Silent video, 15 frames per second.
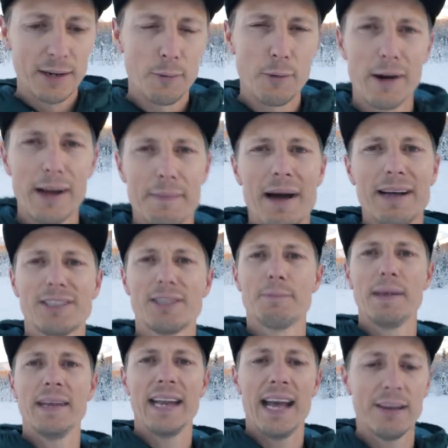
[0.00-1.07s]
gonna worry about you
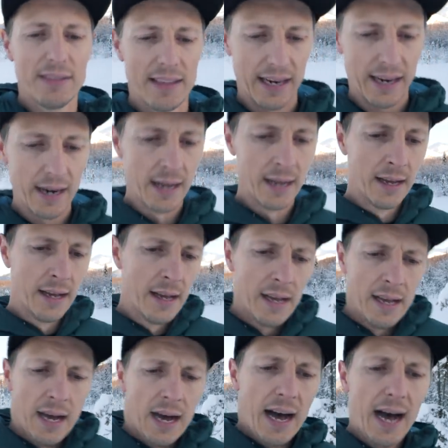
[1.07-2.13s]
being out there.
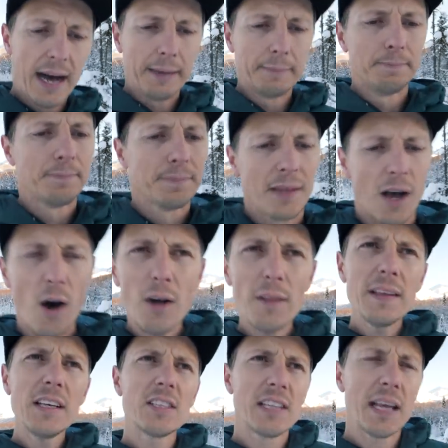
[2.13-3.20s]
Um, all
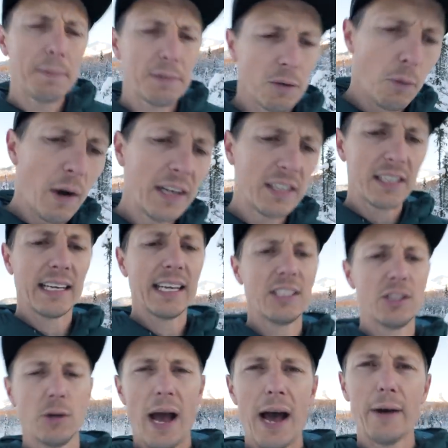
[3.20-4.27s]
these tips are ways to
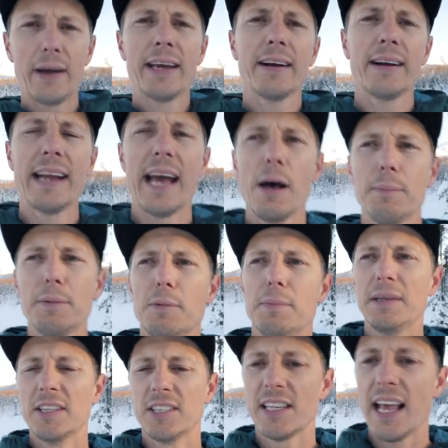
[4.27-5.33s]
get you out here and help you
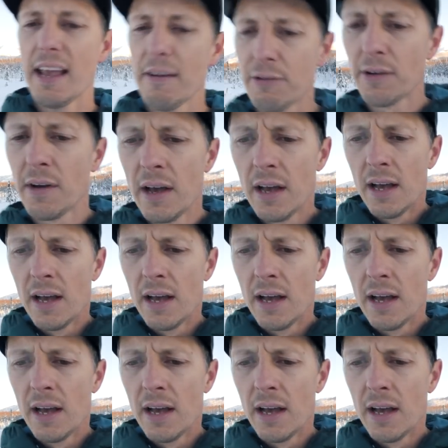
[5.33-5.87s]
be safe,